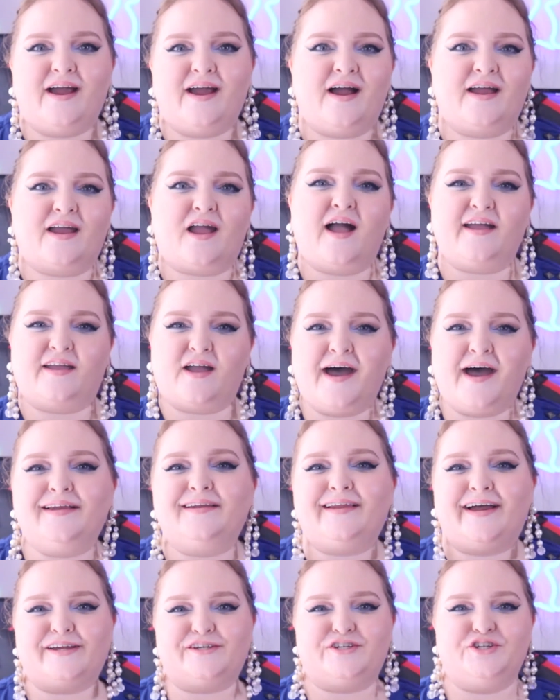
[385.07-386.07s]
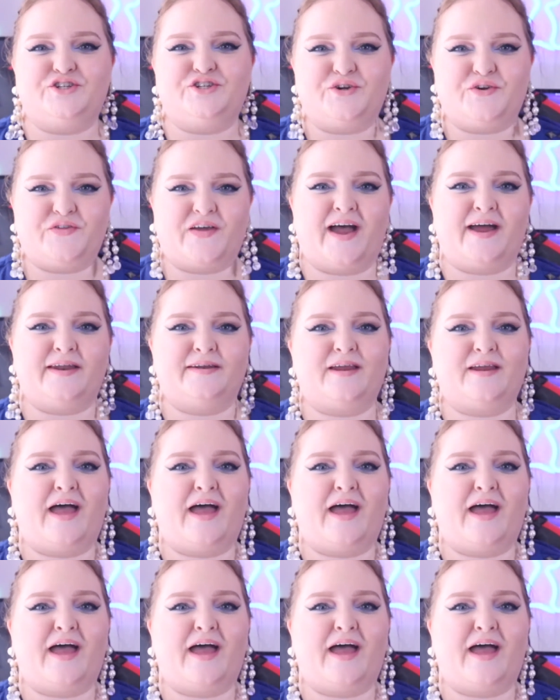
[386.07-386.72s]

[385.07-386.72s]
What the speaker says: I kind of like to do that